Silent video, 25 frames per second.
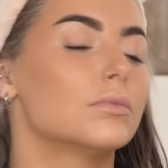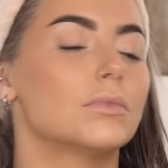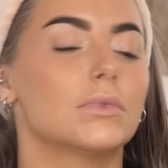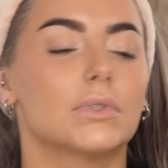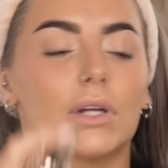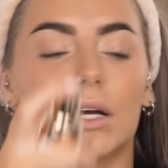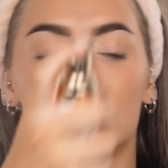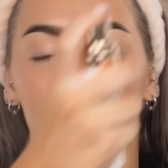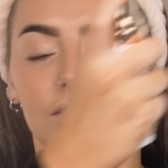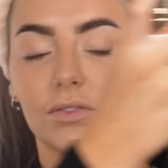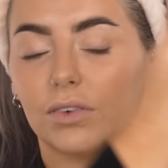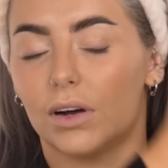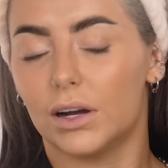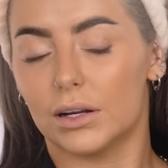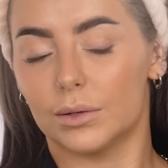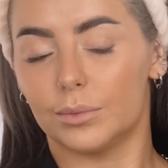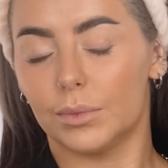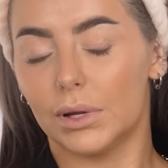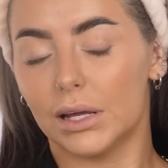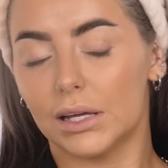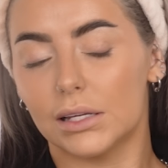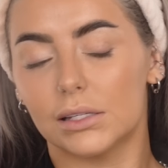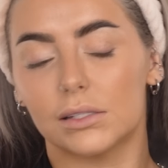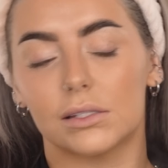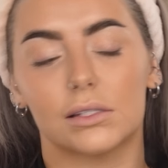Nice fine
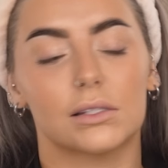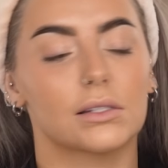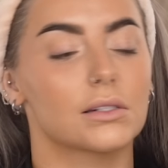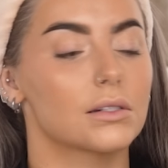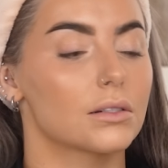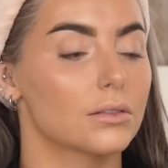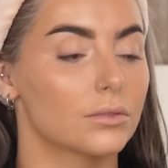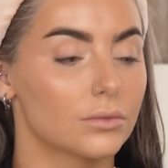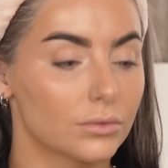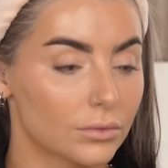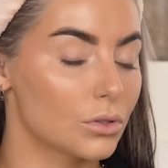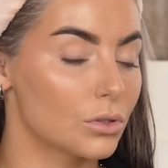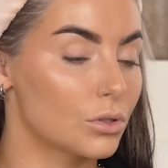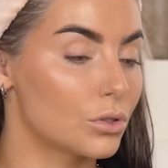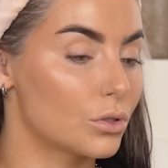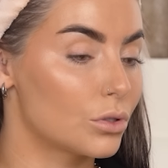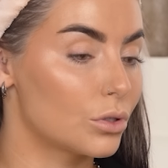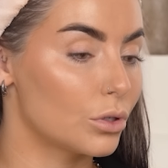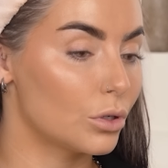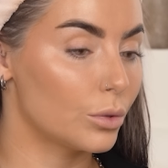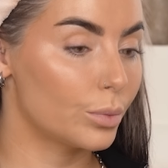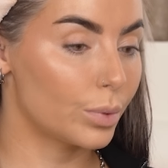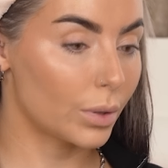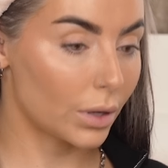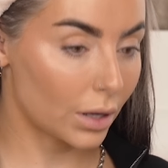mist,
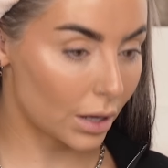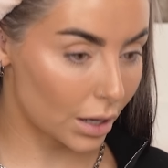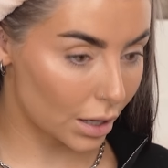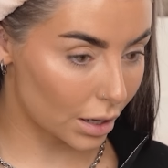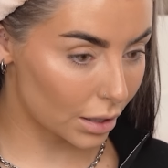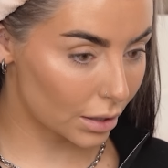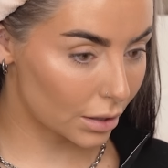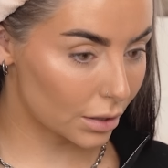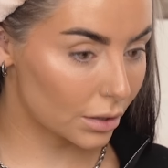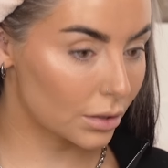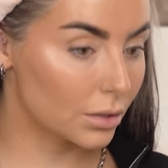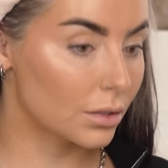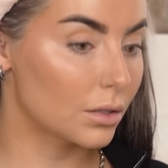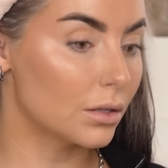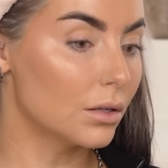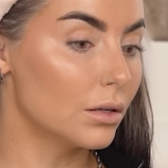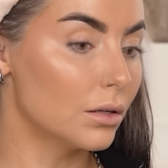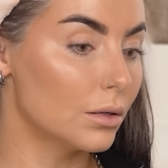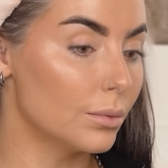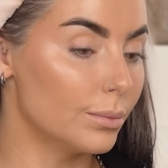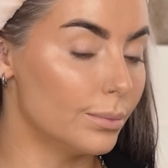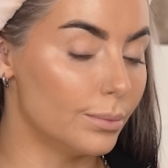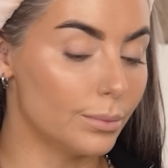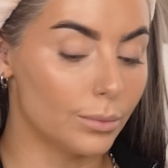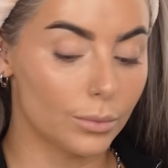super
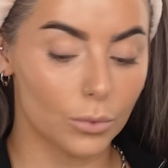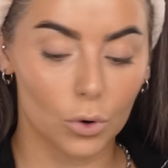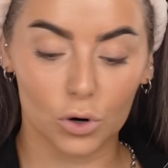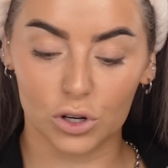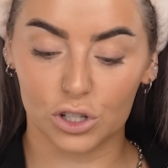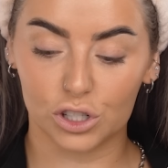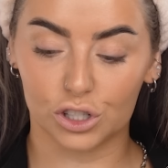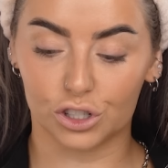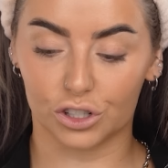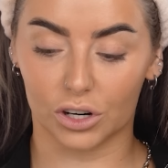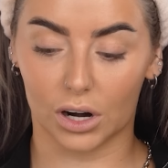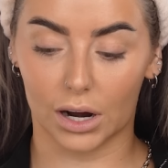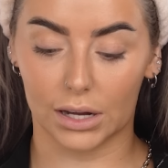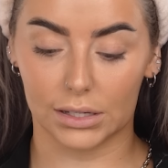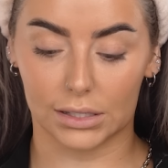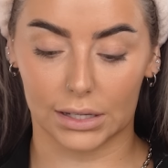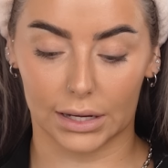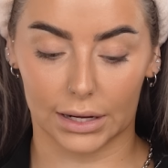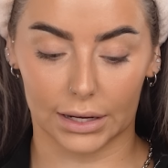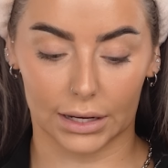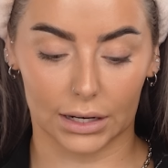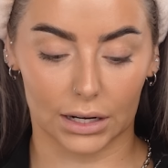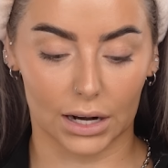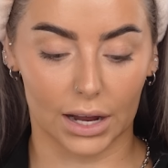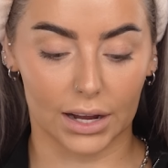
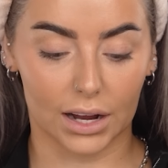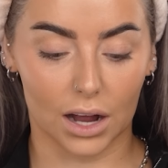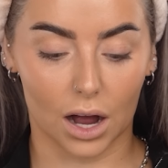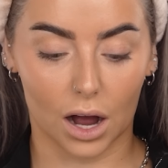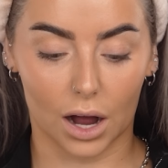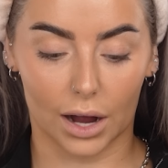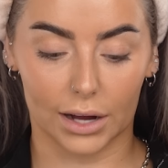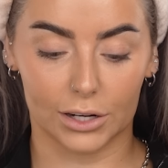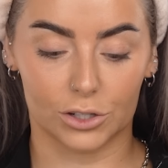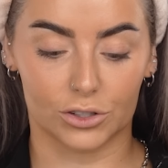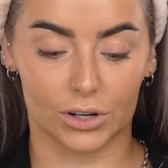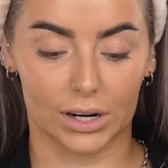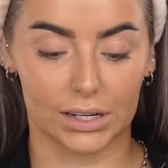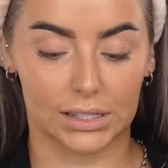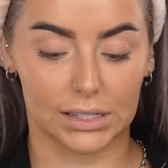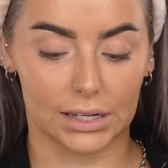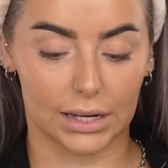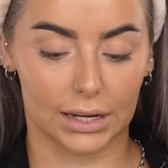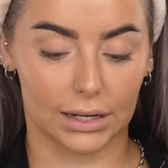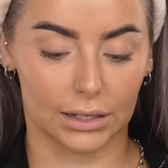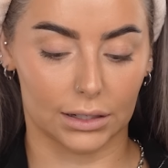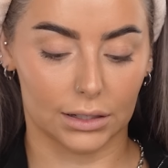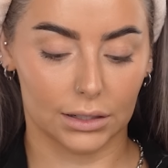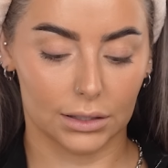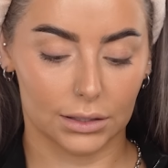moisturizing and like
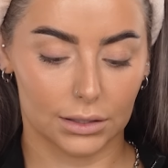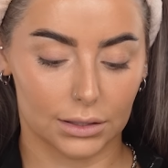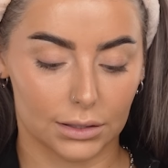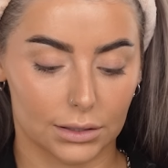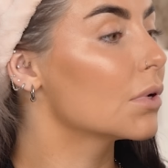hydrating.